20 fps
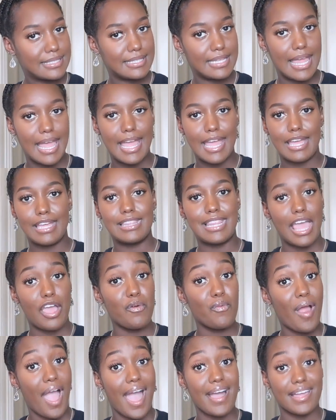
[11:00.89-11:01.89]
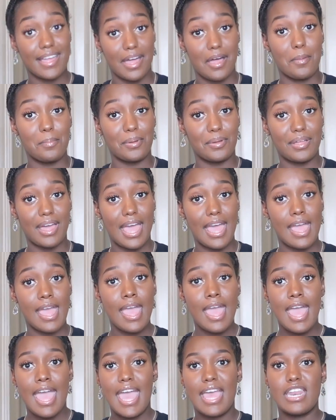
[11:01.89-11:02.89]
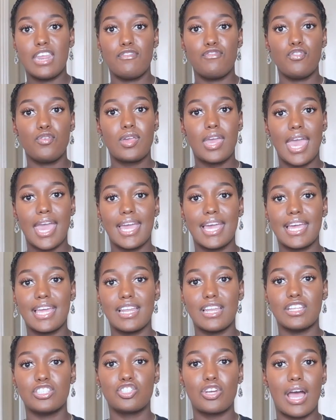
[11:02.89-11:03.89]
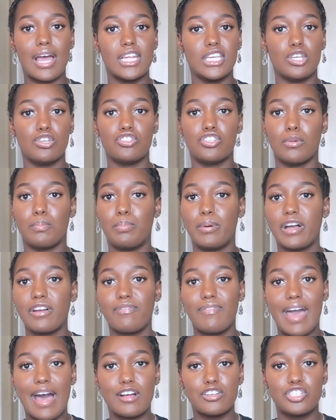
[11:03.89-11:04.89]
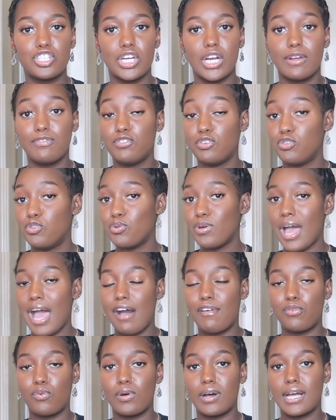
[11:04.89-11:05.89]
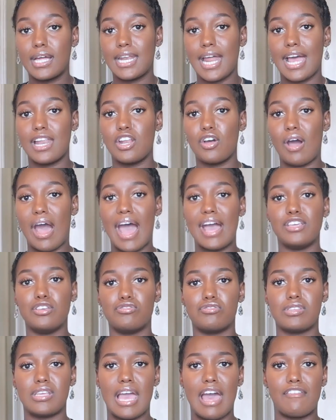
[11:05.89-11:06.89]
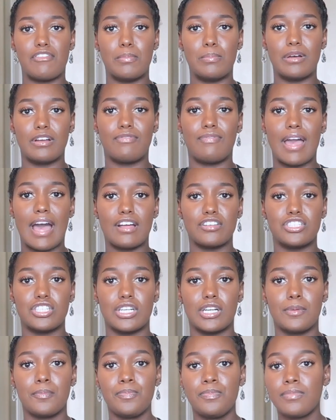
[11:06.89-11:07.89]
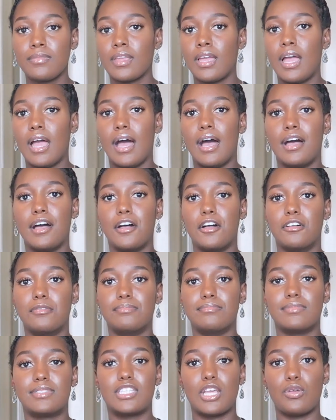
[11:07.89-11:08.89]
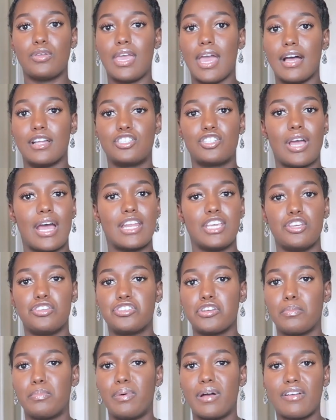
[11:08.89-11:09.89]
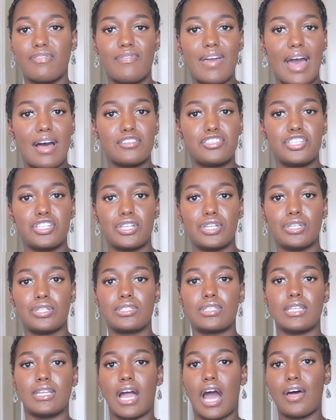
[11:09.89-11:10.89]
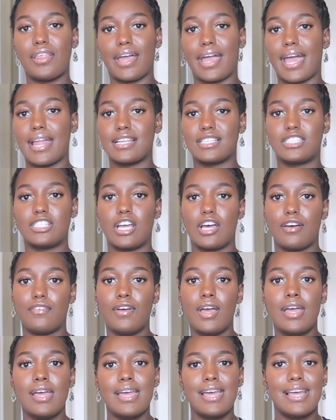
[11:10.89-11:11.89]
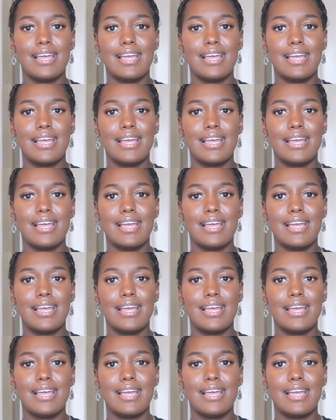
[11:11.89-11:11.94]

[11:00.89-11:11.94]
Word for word: they rack up, okay? And if you can, try to use your book voucher if you do have one. I know I usually have a book voucher. So yeah, try to use your book vouchers and all that kind of stuff.